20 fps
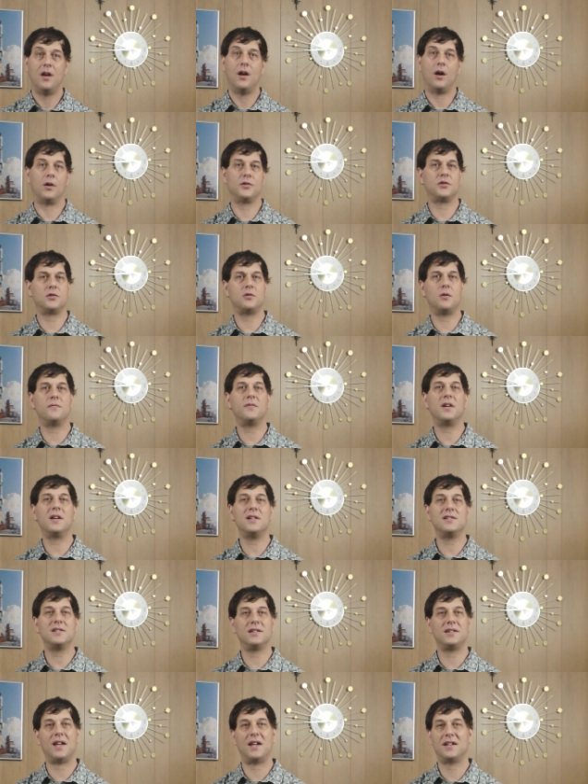Also, don't
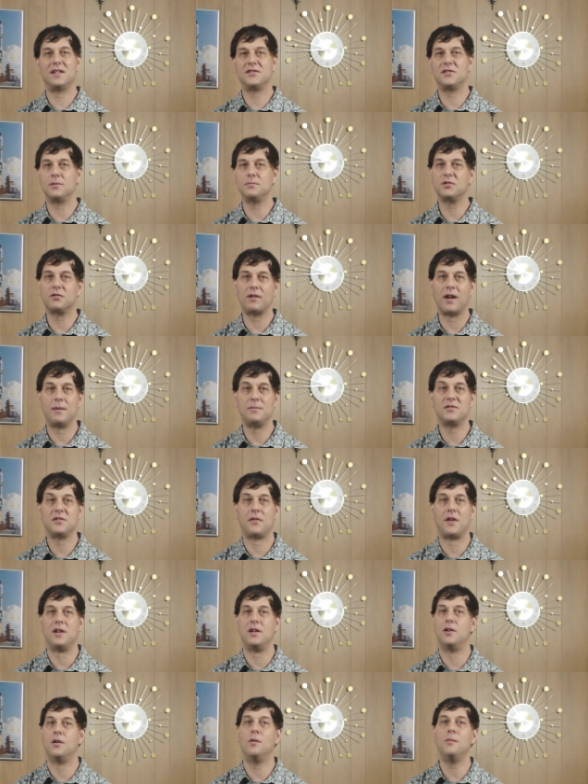forget to like and subscribe so
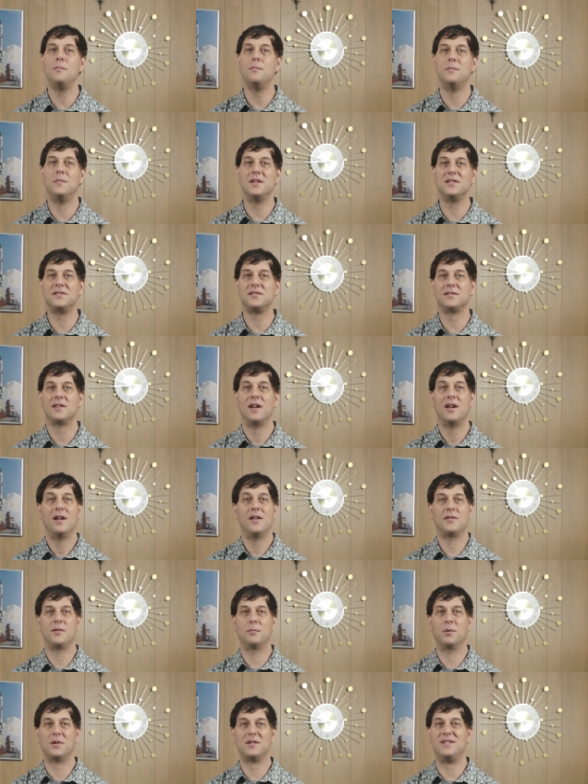that you don't miss
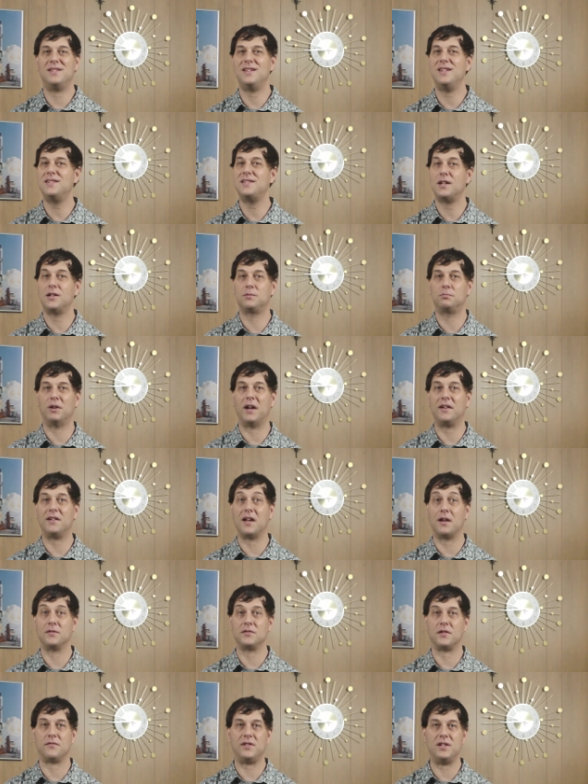the more detailed
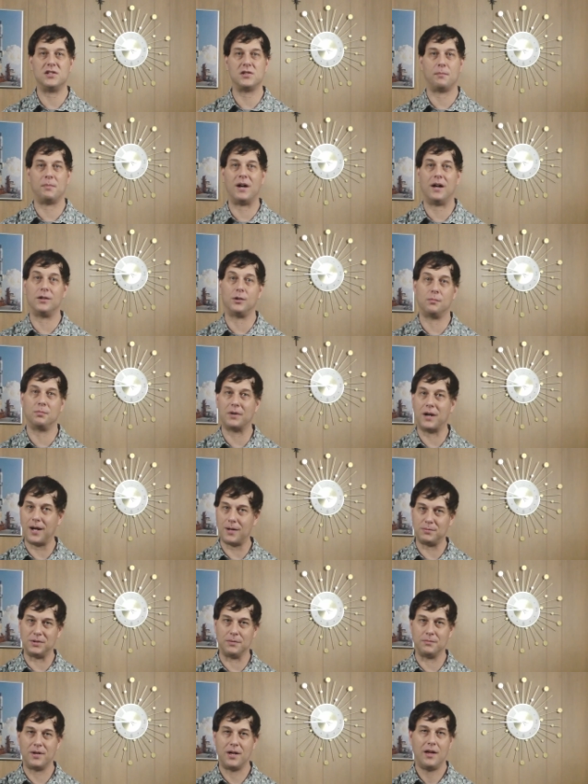breakdowns of each Apollo
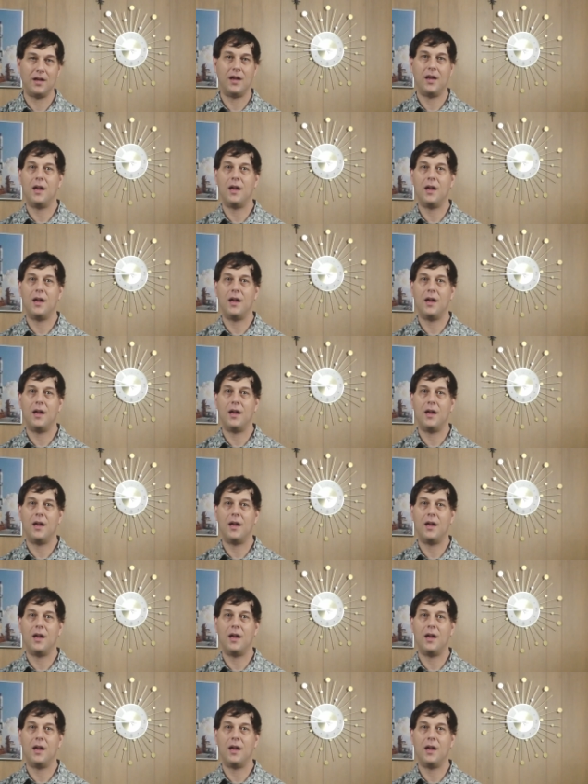problem.